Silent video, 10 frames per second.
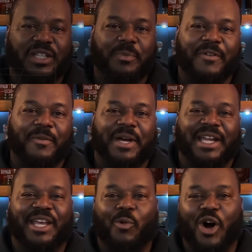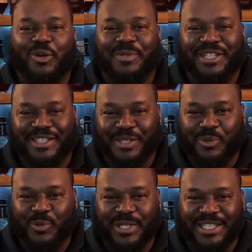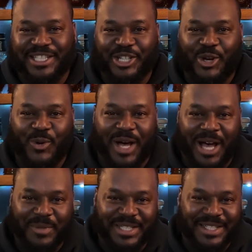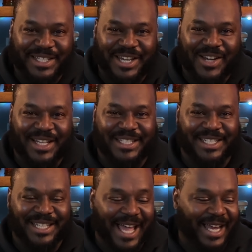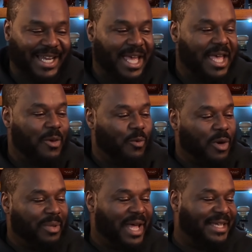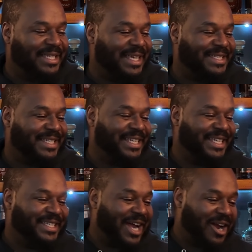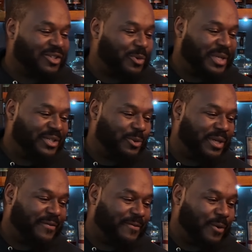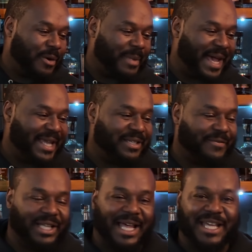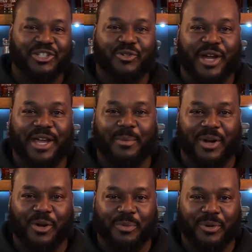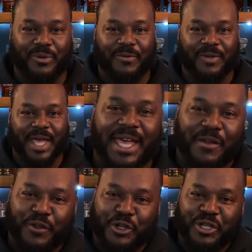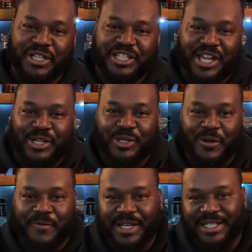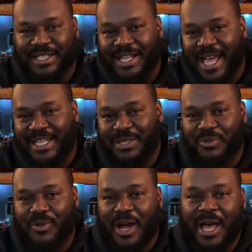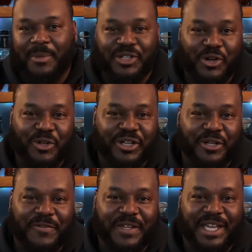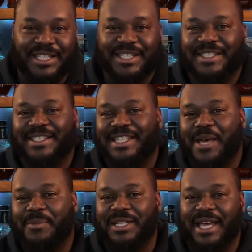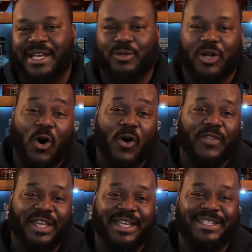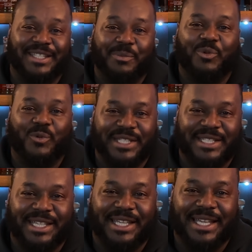up, everybody, and welcome to the Cynple Whiskey Show. I'm Cyncere, and tonight we're blind tasting the entire 2024 batch of Elijah Craig Barrel Proof. If you're new to the channel, don't forget to like, subscribe, and turn on your notifications to stay up to date on all things Cynple Whiskey.